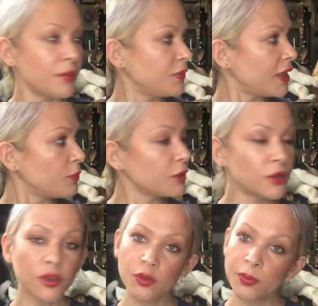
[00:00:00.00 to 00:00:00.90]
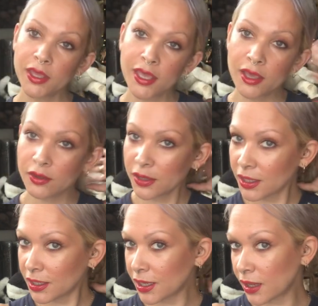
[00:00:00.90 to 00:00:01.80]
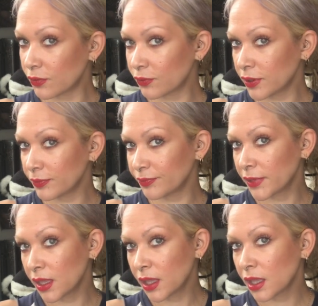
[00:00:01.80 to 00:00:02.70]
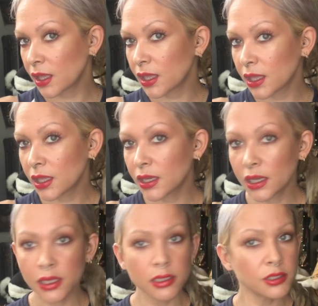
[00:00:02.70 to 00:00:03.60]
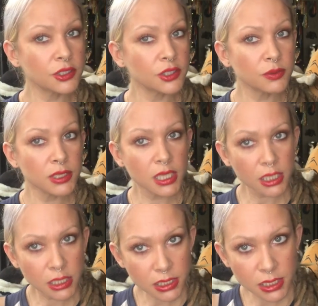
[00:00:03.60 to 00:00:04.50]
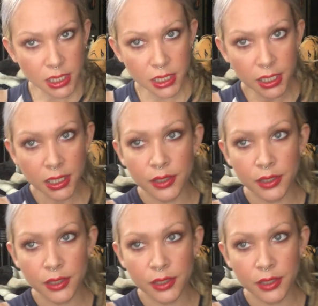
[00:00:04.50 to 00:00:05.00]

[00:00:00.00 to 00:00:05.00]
Now I'm gonna go pick out an outfit and I'll show you what that looks like.